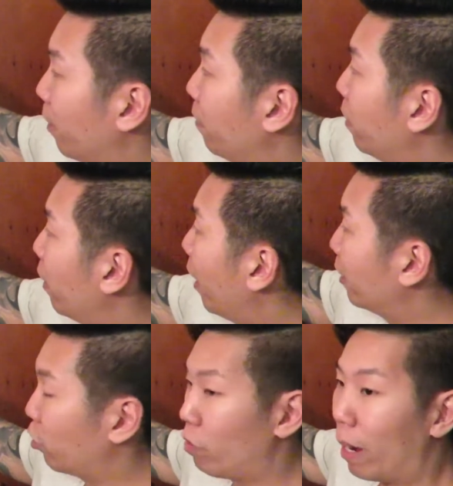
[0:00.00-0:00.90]
as
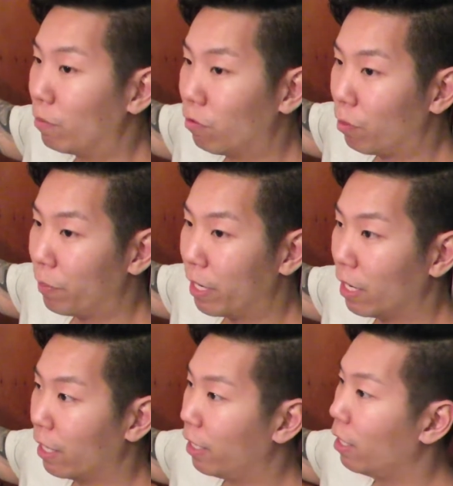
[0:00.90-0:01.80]
I grab them from
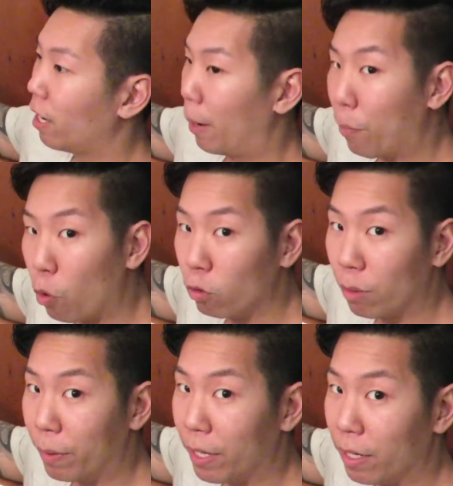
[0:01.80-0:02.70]
behind, I pull
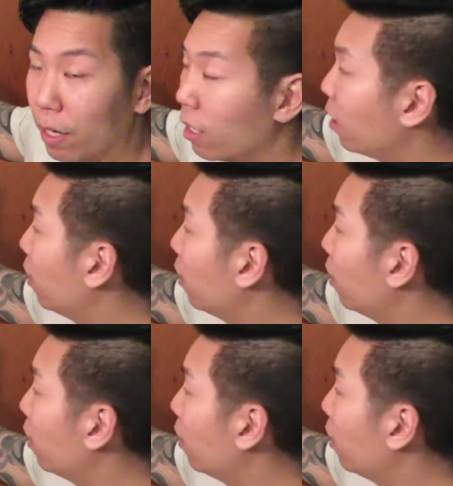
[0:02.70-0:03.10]
them in